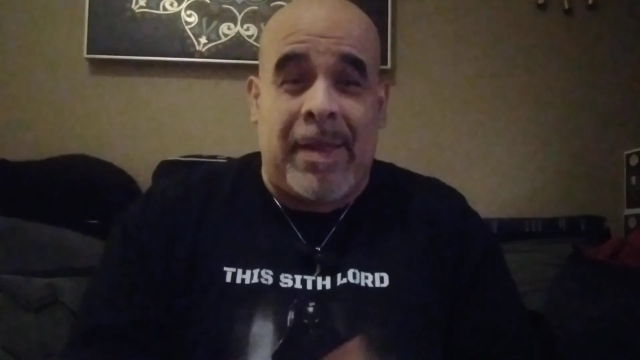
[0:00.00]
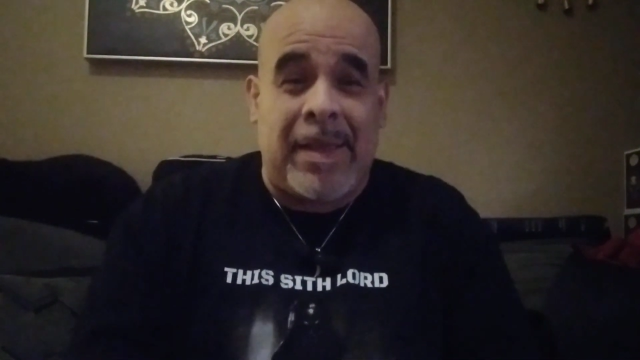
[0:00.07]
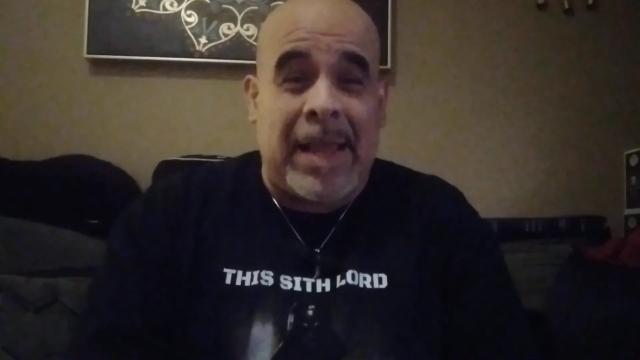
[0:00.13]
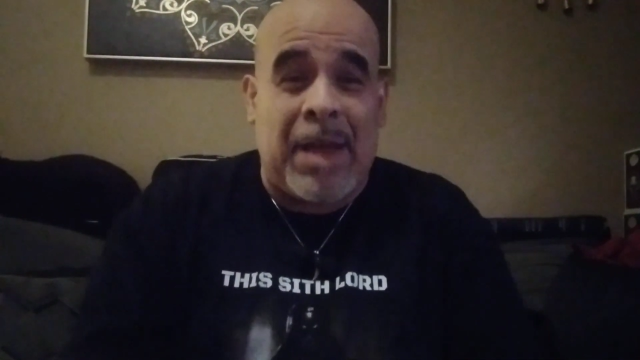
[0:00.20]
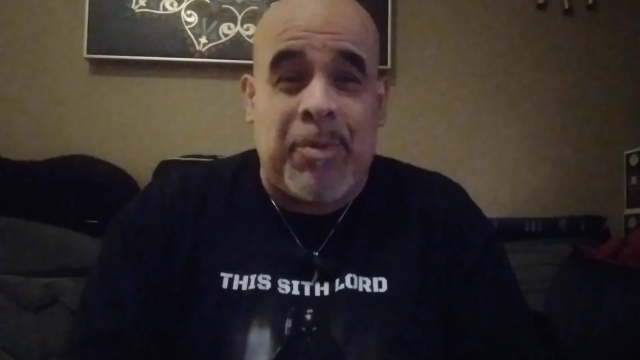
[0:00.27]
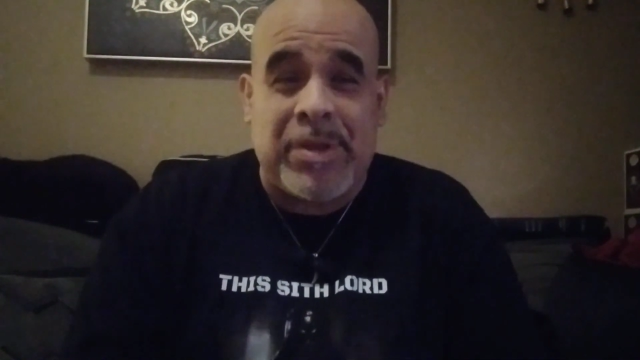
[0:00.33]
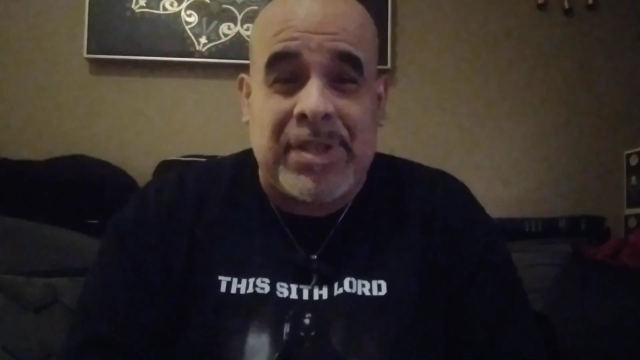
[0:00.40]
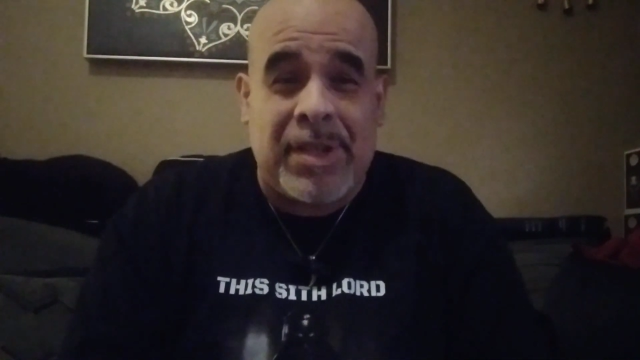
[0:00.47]
and
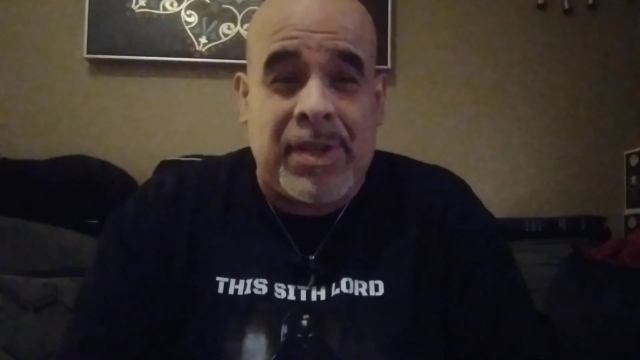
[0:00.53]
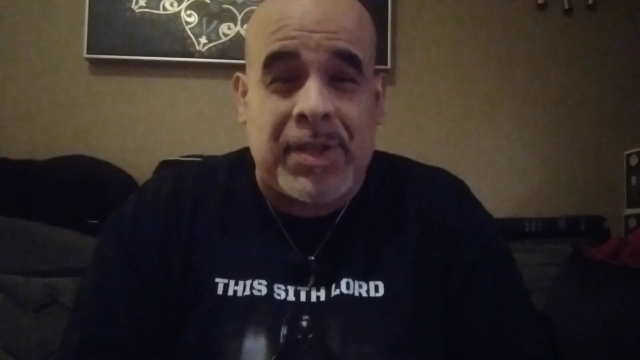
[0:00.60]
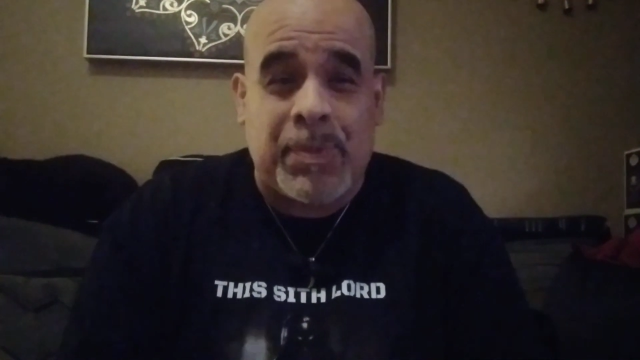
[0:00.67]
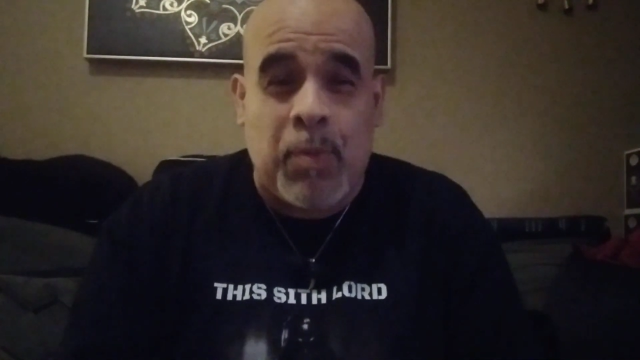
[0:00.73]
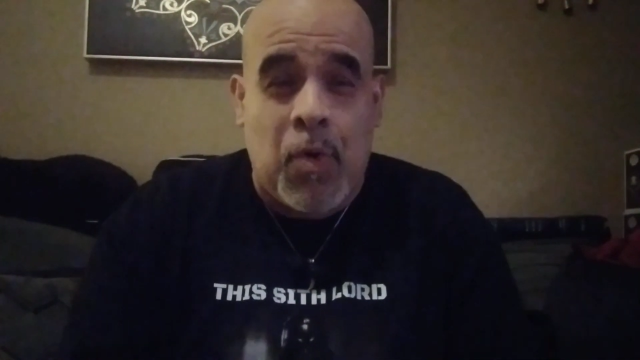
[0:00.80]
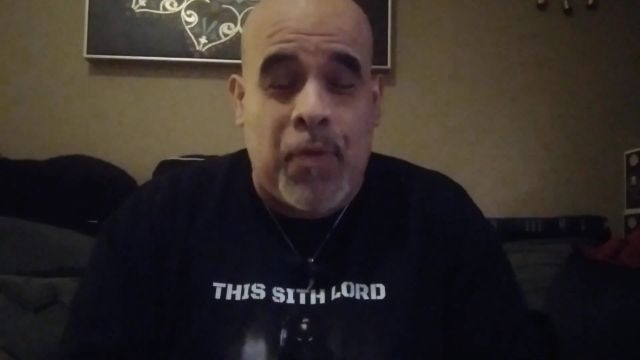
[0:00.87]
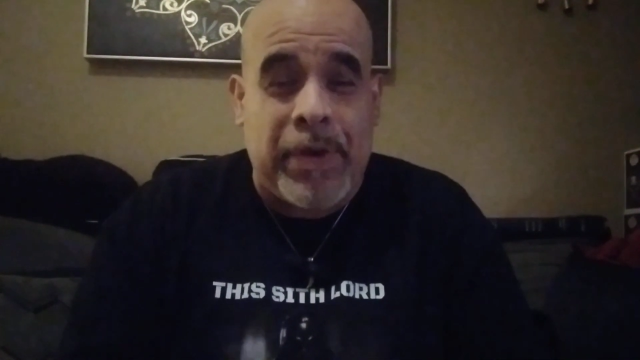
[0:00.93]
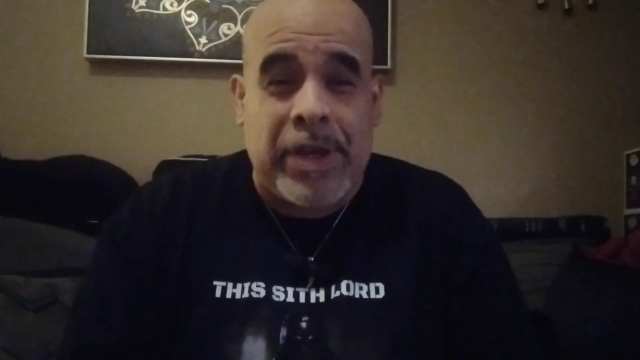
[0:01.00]
I was in this
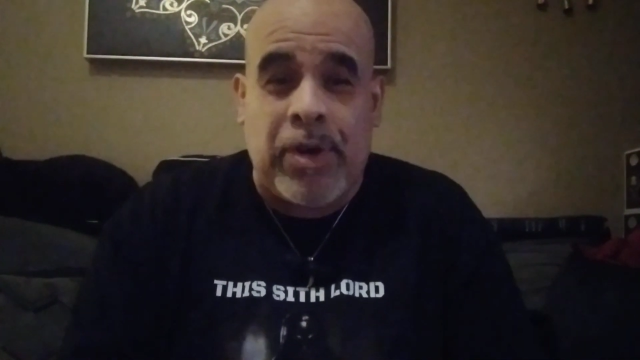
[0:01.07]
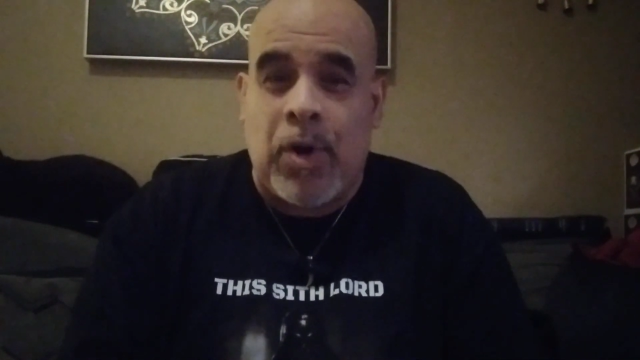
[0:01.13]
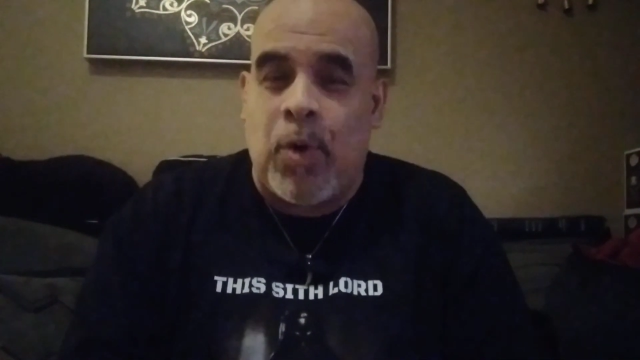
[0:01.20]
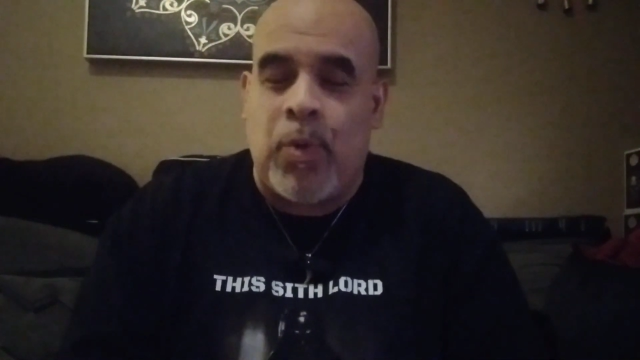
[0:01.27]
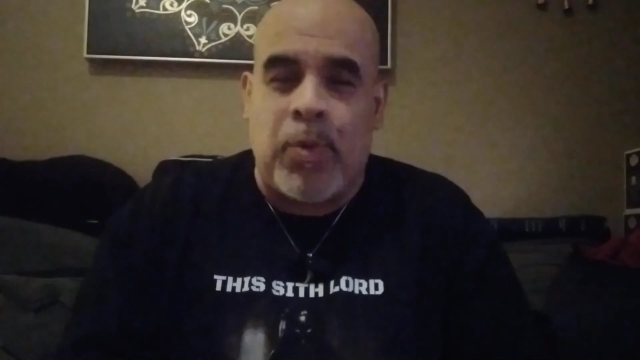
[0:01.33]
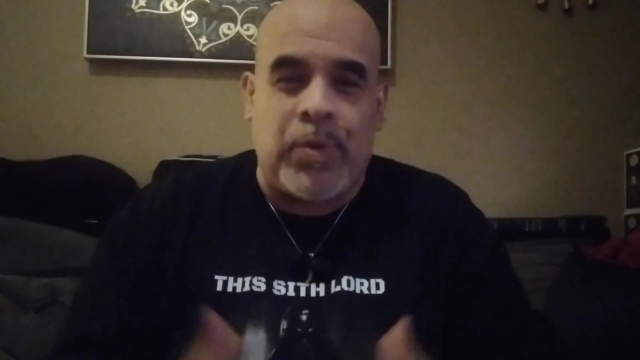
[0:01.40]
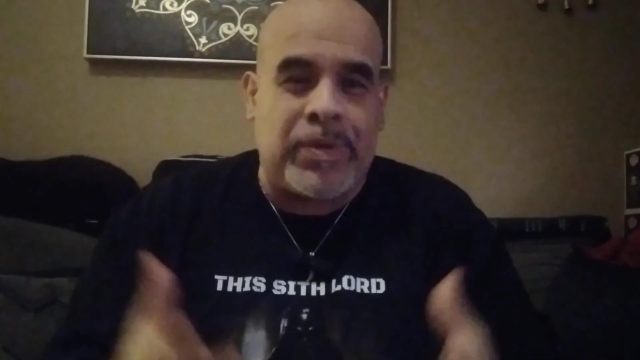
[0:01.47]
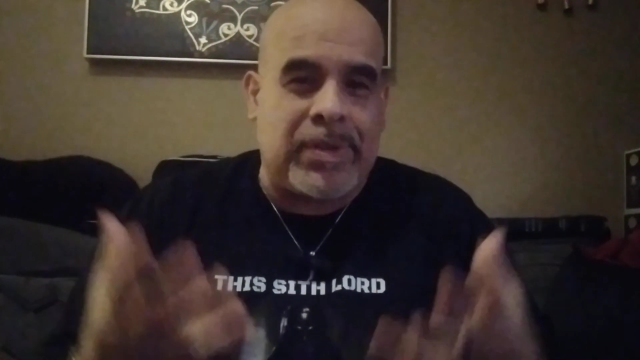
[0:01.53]
movie, you know,
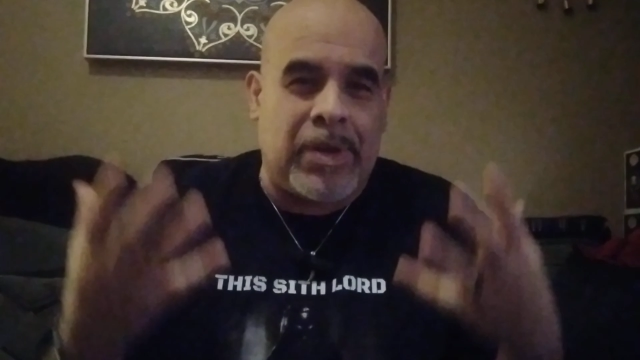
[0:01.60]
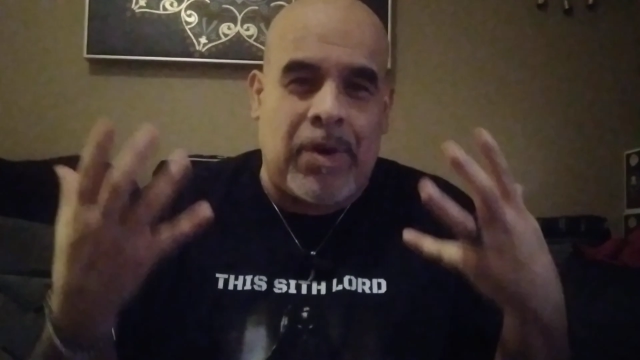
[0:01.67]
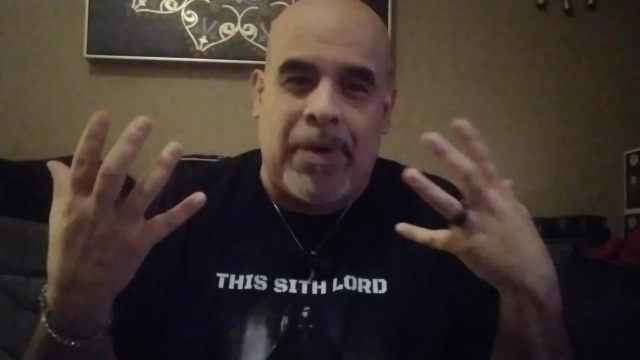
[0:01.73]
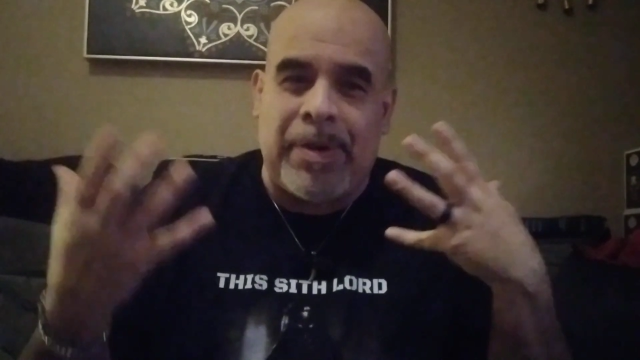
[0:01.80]
who's you know,